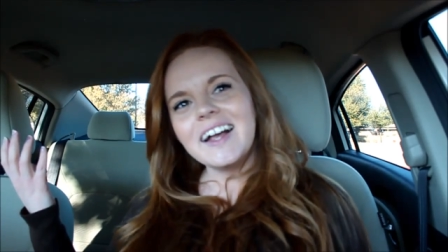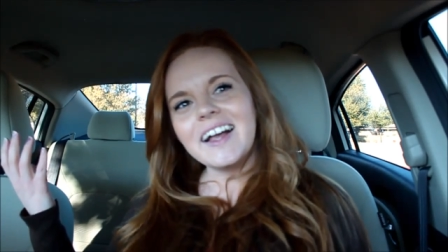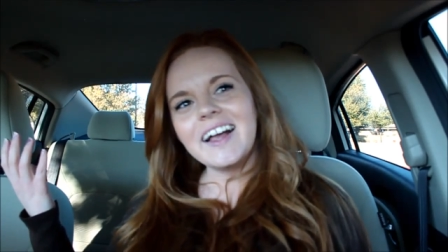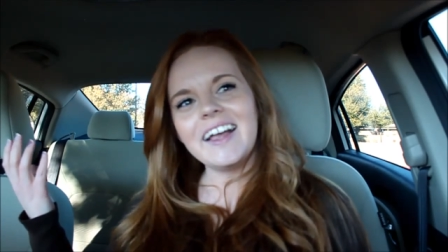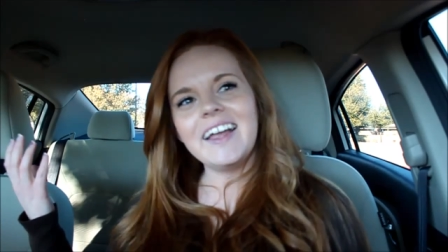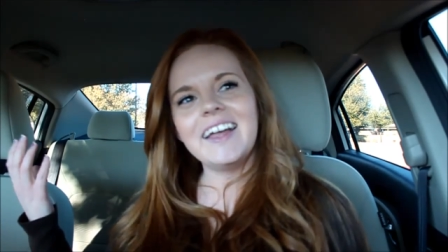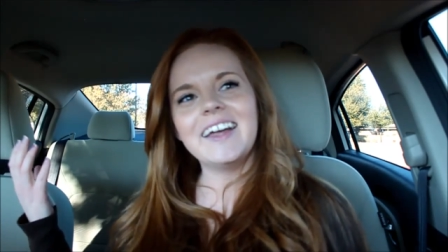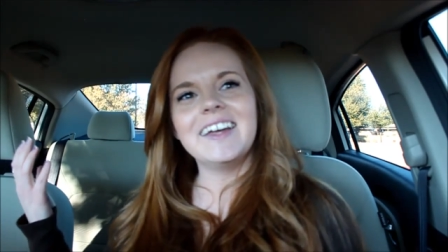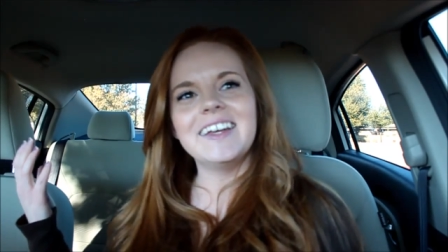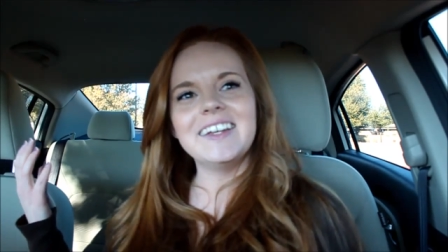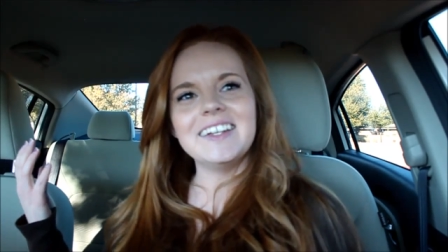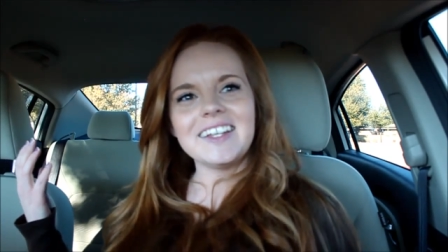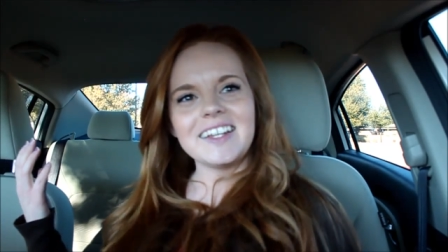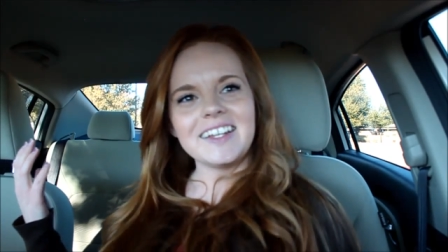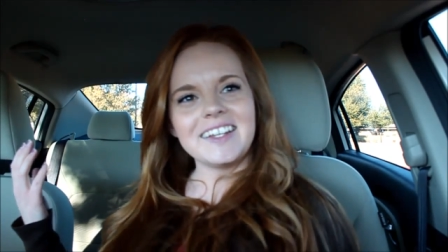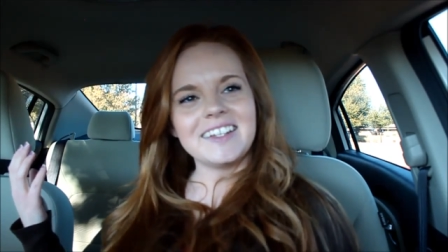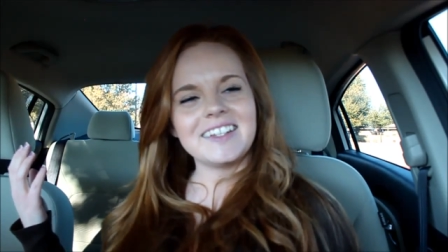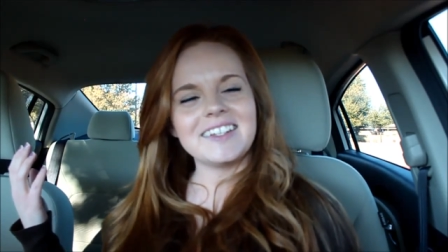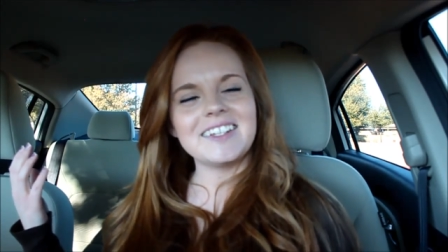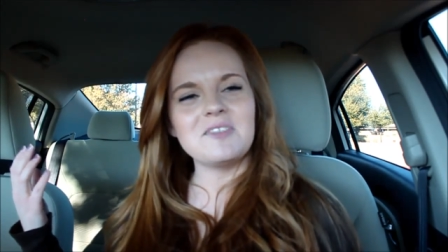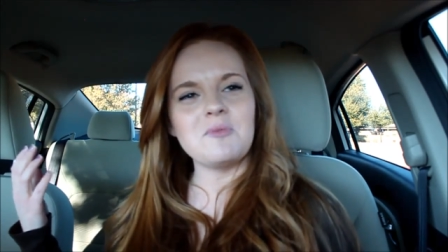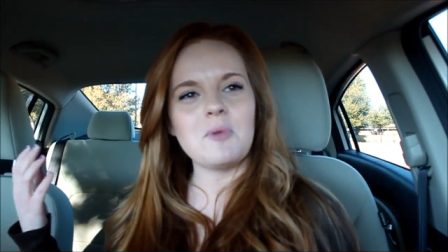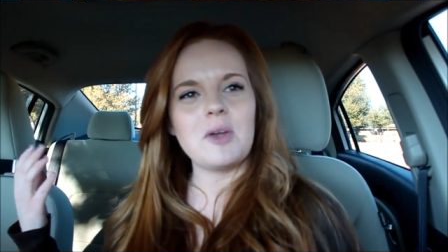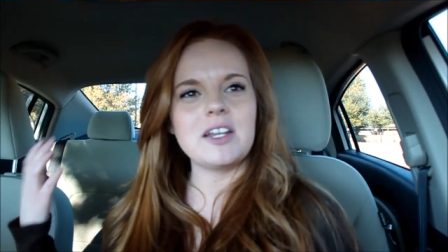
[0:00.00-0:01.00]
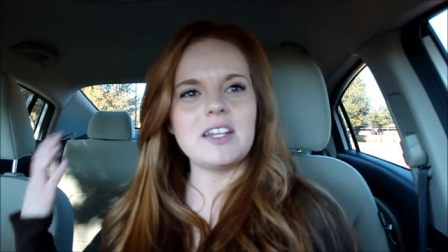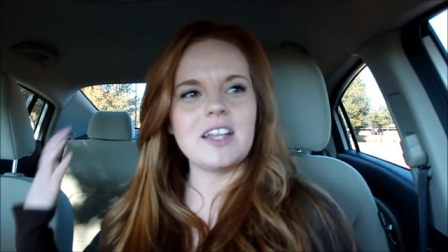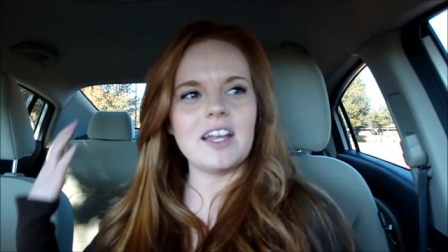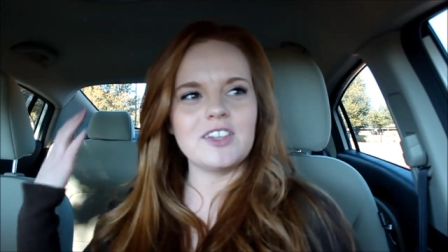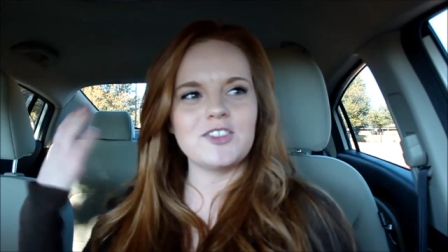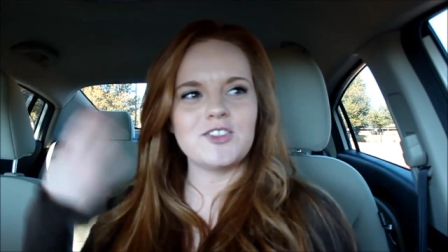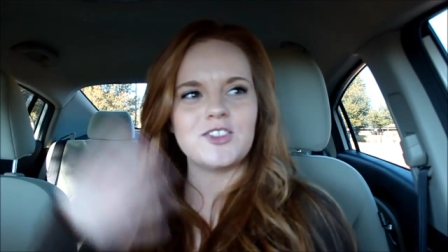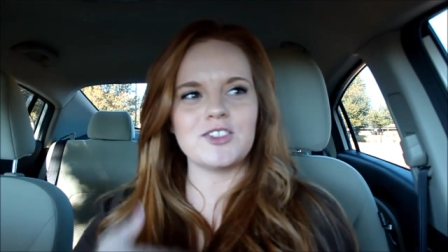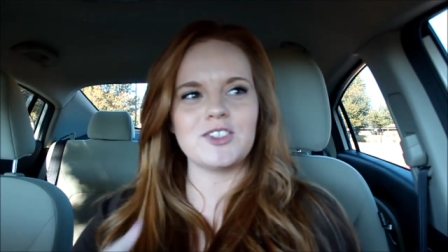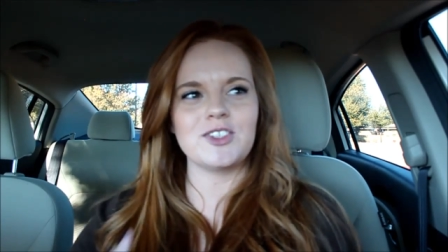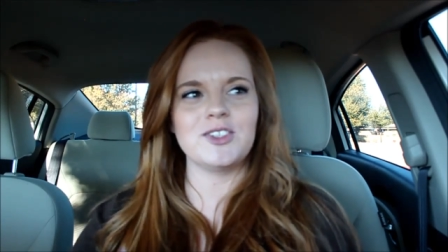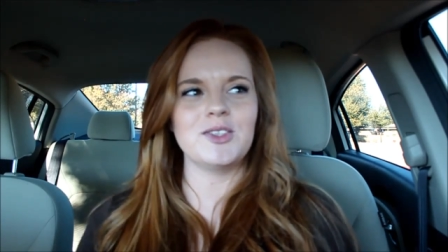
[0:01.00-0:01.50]
And my
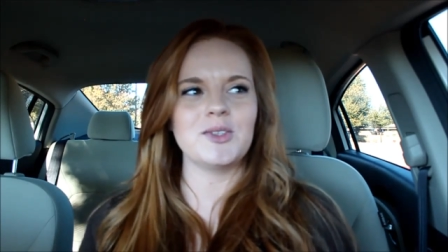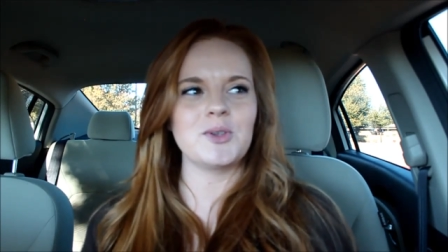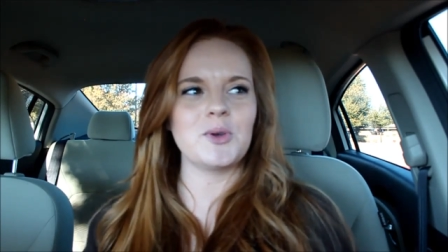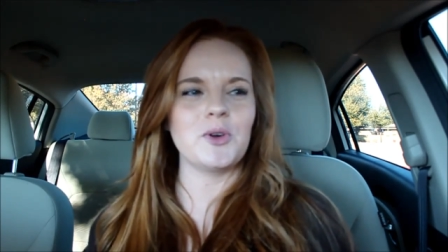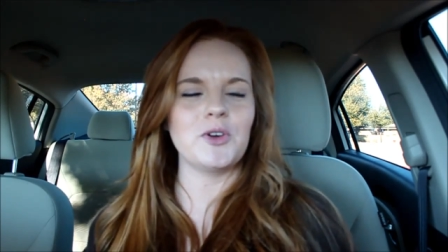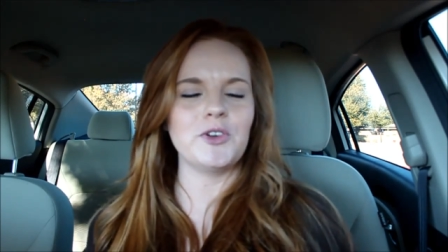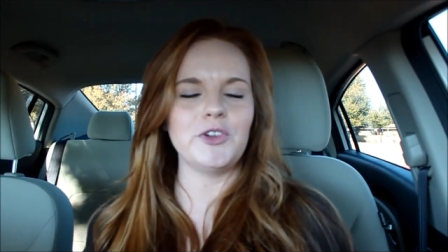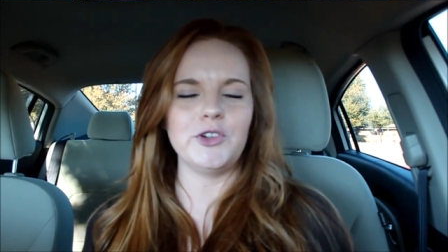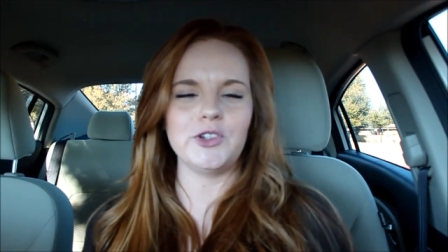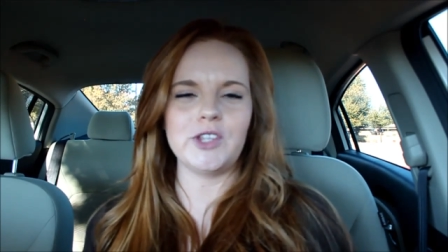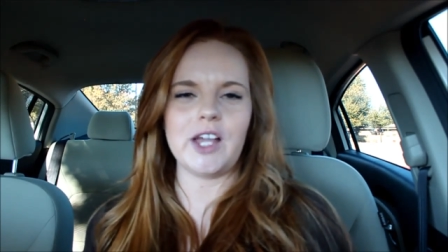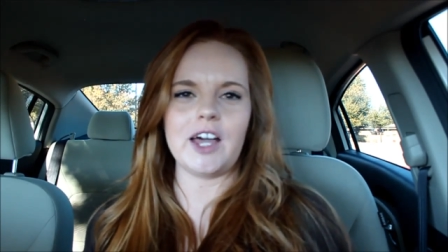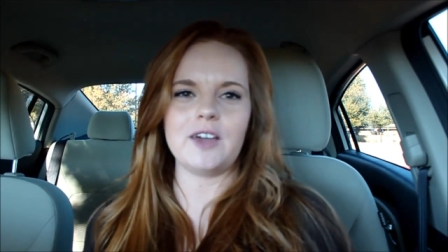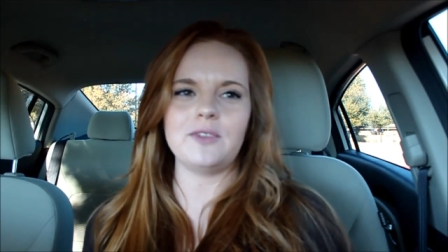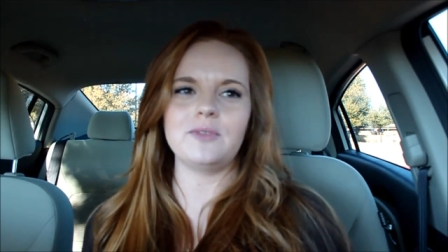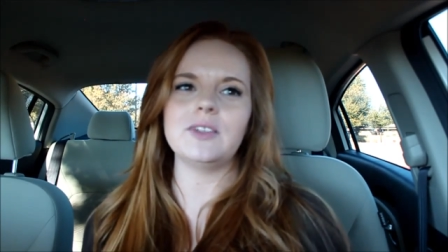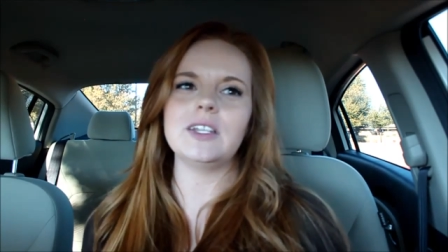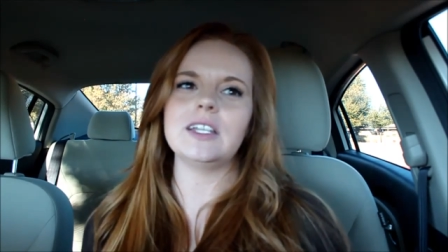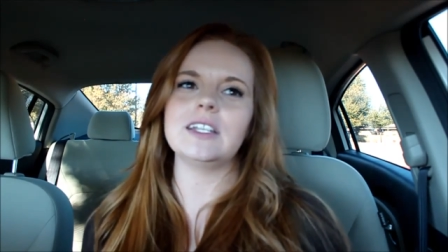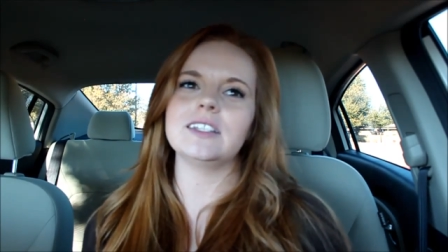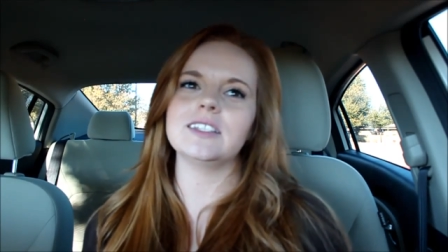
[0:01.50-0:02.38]
dad's just in the corner laughing.